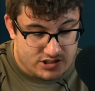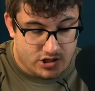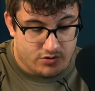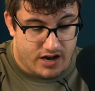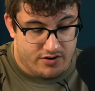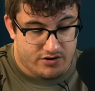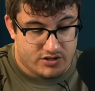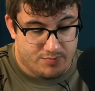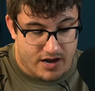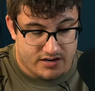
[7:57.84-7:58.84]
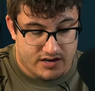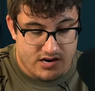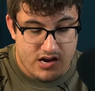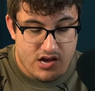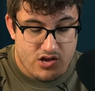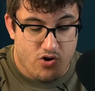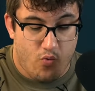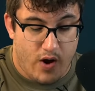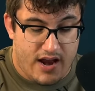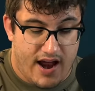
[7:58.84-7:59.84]
slow down your spending. You
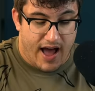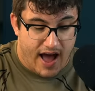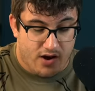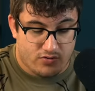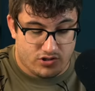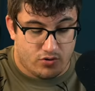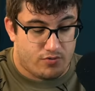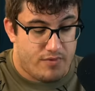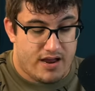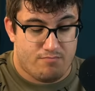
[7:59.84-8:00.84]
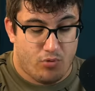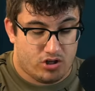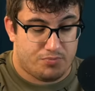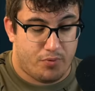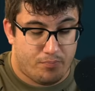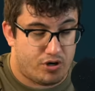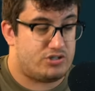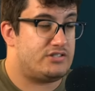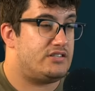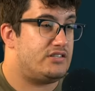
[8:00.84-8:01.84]
went out or made multiple
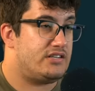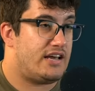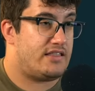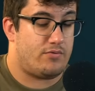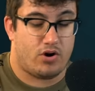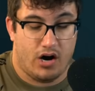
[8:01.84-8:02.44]
purchases a day that were